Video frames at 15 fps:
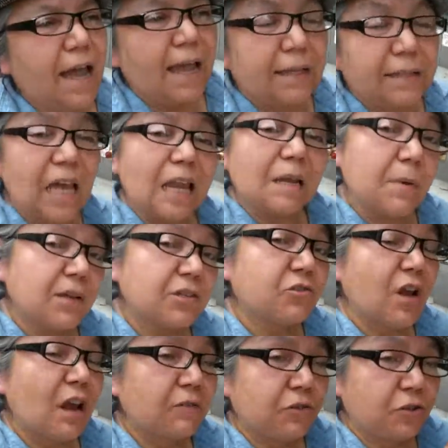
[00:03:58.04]
And that bus
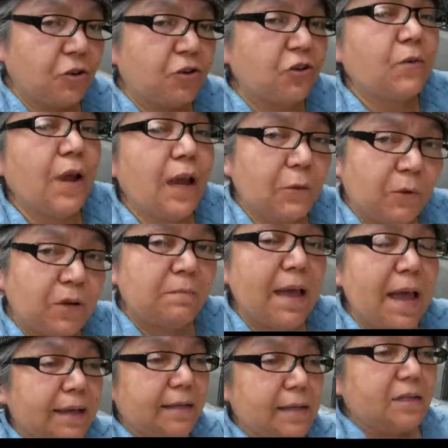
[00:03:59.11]
driver turned around and went
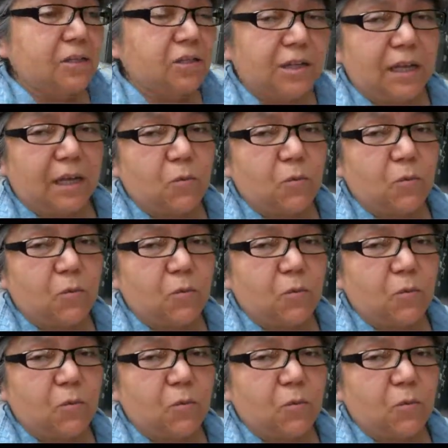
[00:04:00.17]
back to get